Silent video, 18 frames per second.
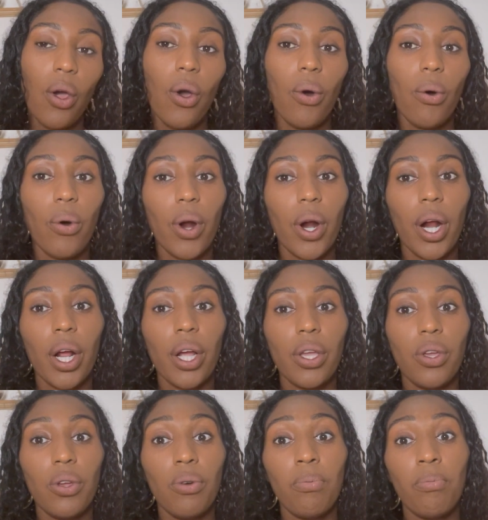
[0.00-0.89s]
or
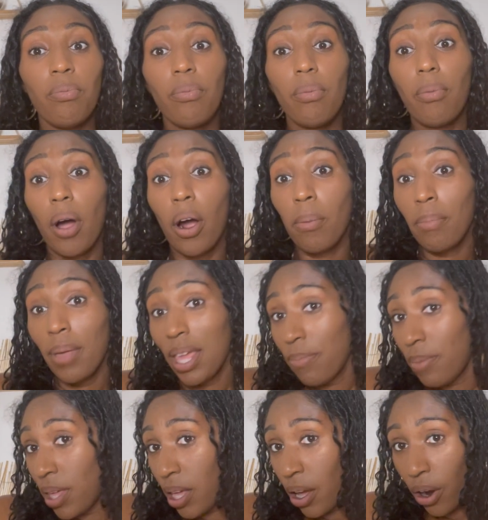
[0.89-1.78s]
you are
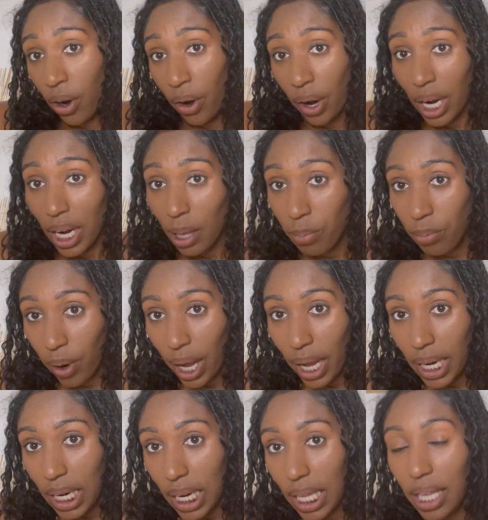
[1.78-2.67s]
maybe already
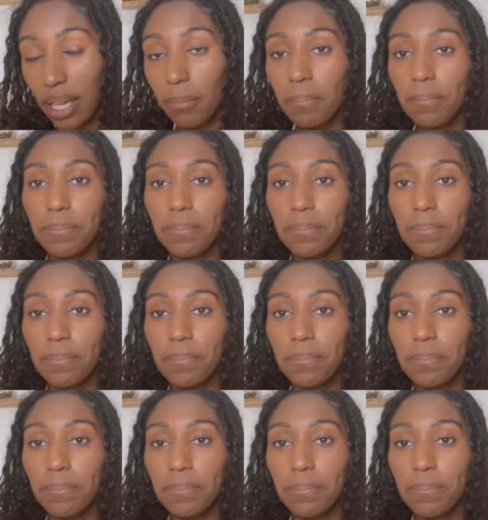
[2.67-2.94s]
pregnant,